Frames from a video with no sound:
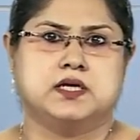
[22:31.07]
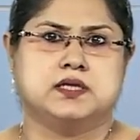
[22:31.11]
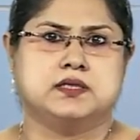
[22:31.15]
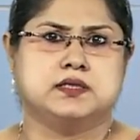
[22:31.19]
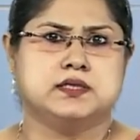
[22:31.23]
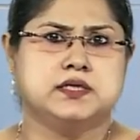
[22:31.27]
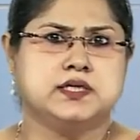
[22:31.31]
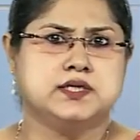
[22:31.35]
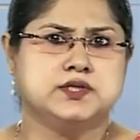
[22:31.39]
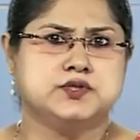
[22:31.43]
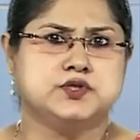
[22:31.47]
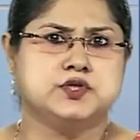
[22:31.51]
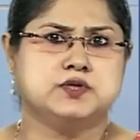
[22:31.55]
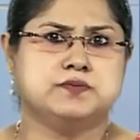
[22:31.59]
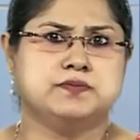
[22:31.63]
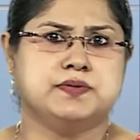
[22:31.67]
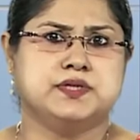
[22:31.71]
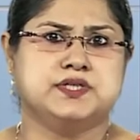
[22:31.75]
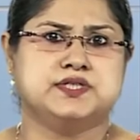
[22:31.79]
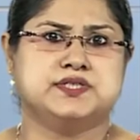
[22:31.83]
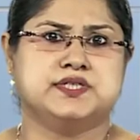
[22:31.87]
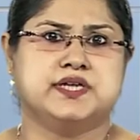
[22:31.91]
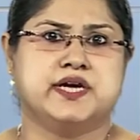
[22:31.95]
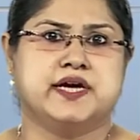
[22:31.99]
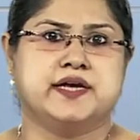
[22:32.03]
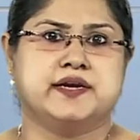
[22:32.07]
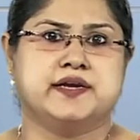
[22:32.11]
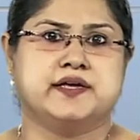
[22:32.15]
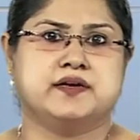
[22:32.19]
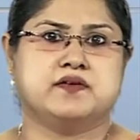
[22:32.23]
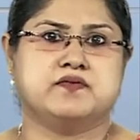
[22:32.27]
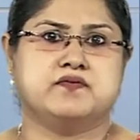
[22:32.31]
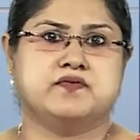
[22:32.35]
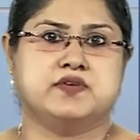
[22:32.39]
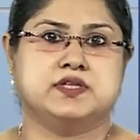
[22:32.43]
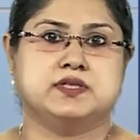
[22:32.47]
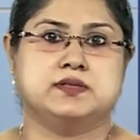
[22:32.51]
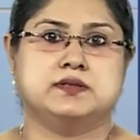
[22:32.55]
There should be
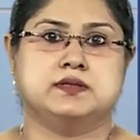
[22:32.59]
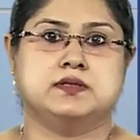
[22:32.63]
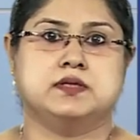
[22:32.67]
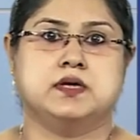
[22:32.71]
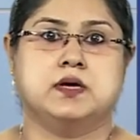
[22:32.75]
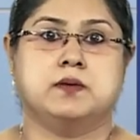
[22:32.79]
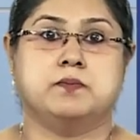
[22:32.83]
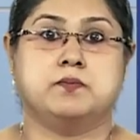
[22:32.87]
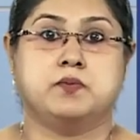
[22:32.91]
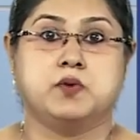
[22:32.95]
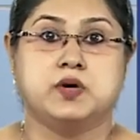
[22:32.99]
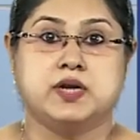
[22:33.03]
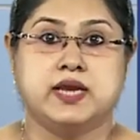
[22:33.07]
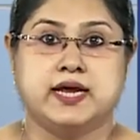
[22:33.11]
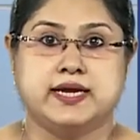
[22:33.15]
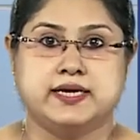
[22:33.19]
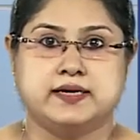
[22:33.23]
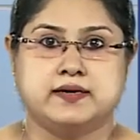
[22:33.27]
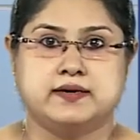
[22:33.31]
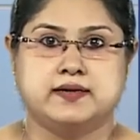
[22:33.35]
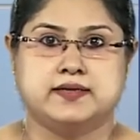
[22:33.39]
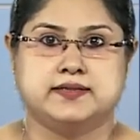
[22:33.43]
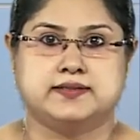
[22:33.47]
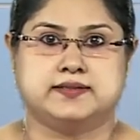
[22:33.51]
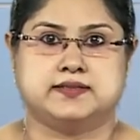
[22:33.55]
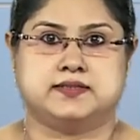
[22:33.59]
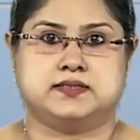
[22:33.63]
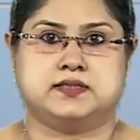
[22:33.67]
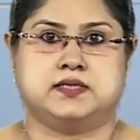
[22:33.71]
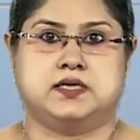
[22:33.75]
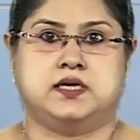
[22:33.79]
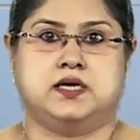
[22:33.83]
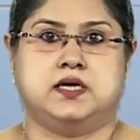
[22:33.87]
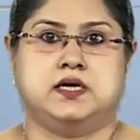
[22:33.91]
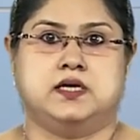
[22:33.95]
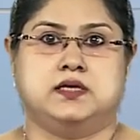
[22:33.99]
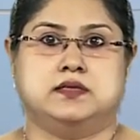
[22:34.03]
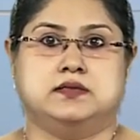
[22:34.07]
sharing with politeness.
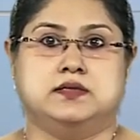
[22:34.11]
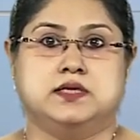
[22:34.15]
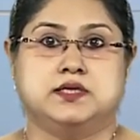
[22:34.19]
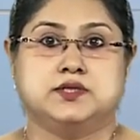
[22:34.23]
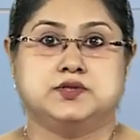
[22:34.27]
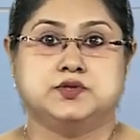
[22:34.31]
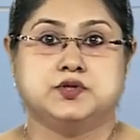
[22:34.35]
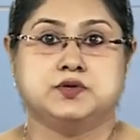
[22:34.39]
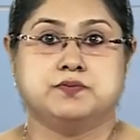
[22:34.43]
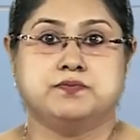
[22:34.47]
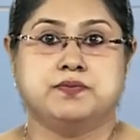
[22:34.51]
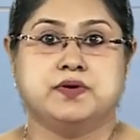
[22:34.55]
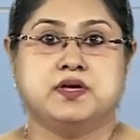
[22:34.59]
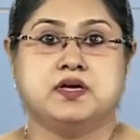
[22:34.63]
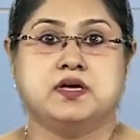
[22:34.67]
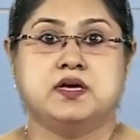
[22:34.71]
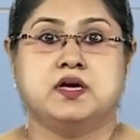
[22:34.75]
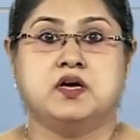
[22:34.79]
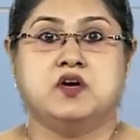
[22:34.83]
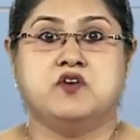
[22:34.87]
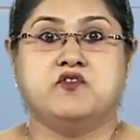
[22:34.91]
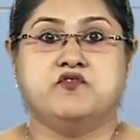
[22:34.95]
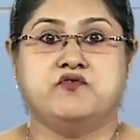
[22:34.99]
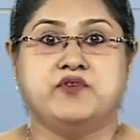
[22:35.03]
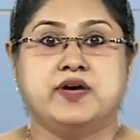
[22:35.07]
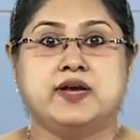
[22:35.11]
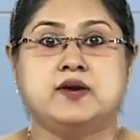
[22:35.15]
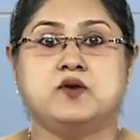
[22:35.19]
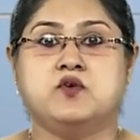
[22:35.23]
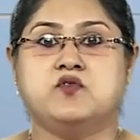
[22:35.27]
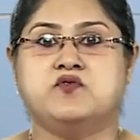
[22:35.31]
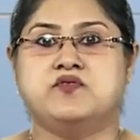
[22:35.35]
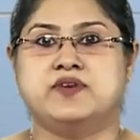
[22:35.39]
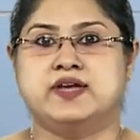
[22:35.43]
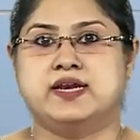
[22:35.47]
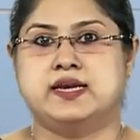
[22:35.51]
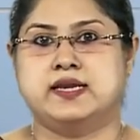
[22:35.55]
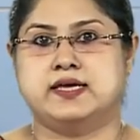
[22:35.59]
There should be fellow
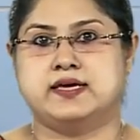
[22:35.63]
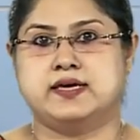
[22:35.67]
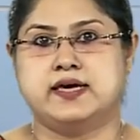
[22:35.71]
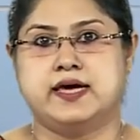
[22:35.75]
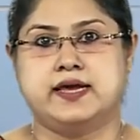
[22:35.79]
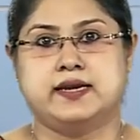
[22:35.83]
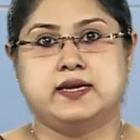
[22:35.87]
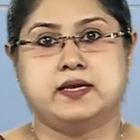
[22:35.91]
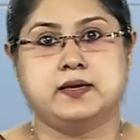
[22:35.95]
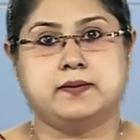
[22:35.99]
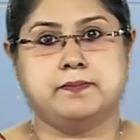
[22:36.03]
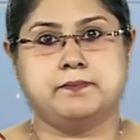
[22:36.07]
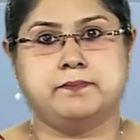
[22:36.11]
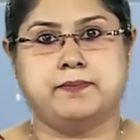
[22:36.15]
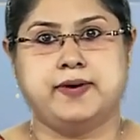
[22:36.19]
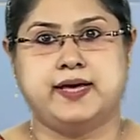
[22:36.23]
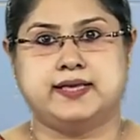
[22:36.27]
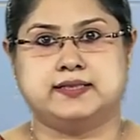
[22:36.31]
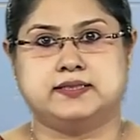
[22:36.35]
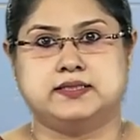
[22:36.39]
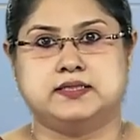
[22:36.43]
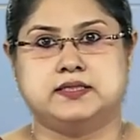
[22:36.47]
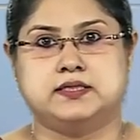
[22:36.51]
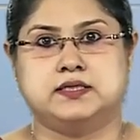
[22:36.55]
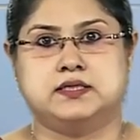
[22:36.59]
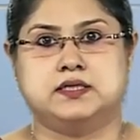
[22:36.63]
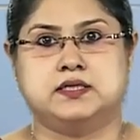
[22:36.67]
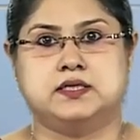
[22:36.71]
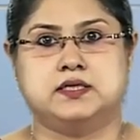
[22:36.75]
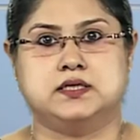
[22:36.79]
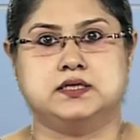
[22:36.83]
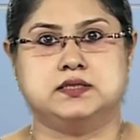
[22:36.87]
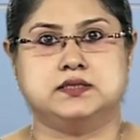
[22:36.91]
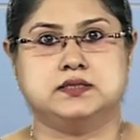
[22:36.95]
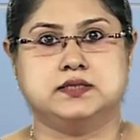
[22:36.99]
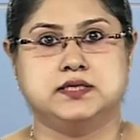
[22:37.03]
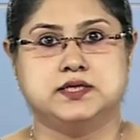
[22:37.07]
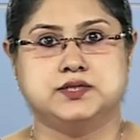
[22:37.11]
feeling and empathy.
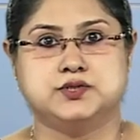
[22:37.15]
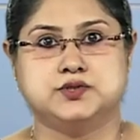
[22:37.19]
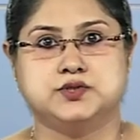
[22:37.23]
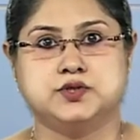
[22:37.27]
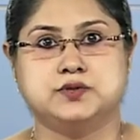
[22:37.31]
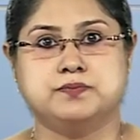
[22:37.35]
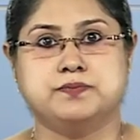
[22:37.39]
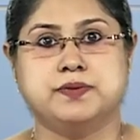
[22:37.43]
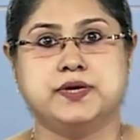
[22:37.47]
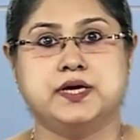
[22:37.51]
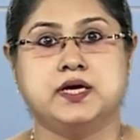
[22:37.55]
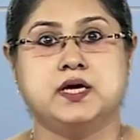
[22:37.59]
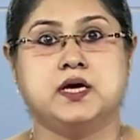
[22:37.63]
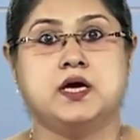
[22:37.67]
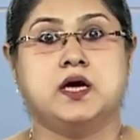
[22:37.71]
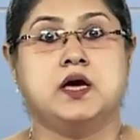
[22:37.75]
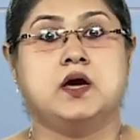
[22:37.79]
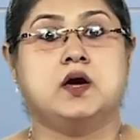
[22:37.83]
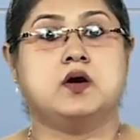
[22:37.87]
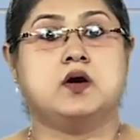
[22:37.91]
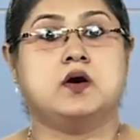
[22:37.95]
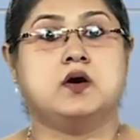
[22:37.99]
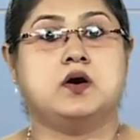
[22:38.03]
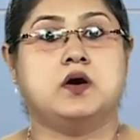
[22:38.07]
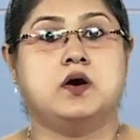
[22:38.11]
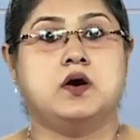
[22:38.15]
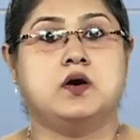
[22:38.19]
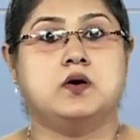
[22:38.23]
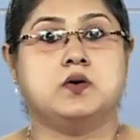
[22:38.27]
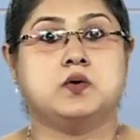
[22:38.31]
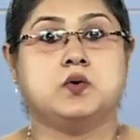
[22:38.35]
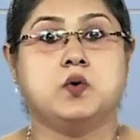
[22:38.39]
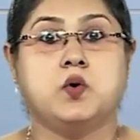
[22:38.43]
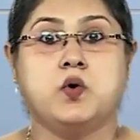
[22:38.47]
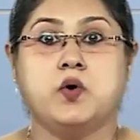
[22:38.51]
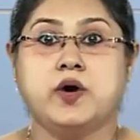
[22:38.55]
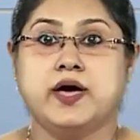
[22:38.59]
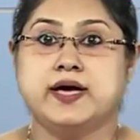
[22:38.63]
There should be co
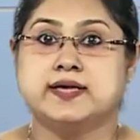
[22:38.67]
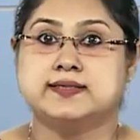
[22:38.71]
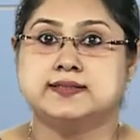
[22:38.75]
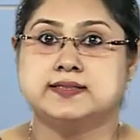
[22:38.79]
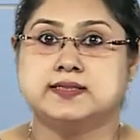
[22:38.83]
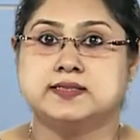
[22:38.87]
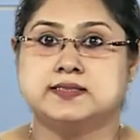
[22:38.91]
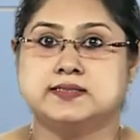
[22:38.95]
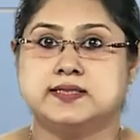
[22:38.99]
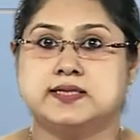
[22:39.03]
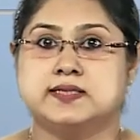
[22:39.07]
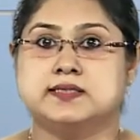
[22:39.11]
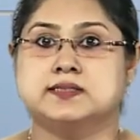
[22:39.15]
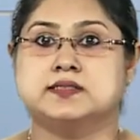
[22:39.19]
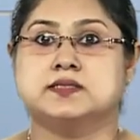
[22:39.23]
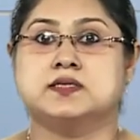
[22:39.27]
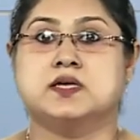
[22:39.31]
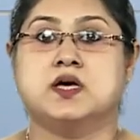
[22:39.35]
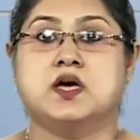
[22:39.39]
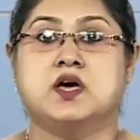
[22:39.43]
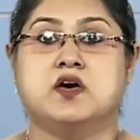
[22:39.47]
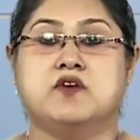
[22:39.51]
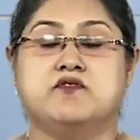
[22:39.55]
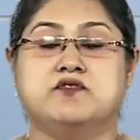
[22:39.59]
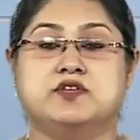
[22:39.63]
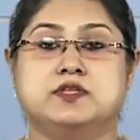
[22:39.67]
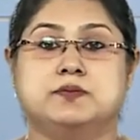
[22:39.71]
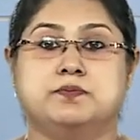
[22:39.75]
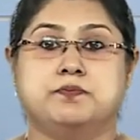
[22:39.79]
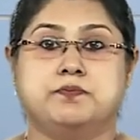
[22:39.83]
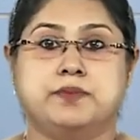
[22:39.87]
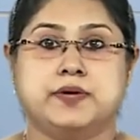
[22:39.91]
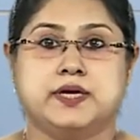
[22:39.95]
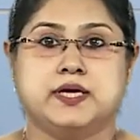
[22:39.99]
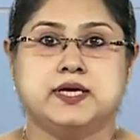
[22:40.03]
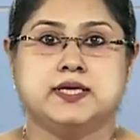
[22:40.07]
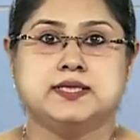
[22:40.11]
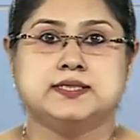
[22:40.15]
coexistence with
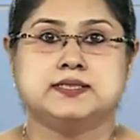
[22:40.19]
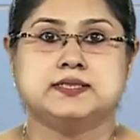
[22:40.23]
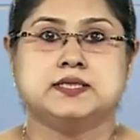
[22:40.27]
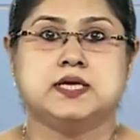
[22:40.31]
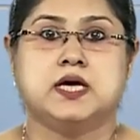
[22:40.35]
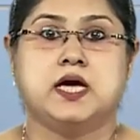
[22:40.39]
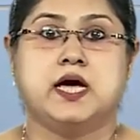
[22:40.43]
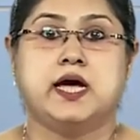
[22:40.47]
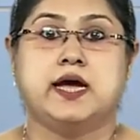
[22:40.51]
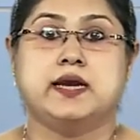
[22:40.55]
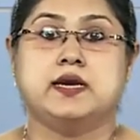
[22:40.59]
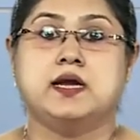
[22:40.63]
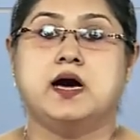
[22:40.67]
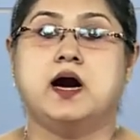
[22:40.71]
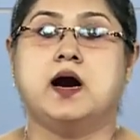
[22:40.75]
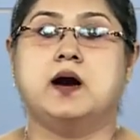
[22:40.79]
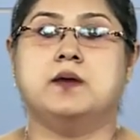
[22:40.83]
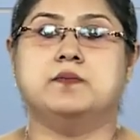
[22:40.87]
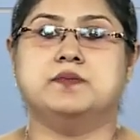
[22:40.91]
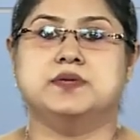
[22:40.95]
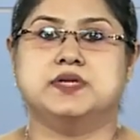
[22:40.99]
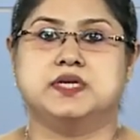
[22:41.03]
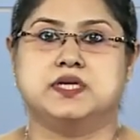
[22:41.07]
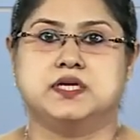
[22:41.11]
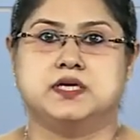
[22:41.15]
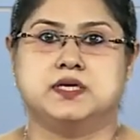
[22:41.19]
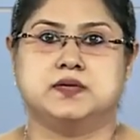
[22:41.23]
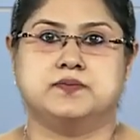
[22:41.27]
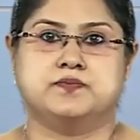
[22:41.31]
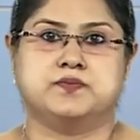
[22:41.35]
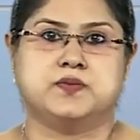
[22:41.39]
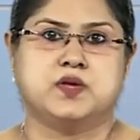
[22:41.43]
peace and harmony.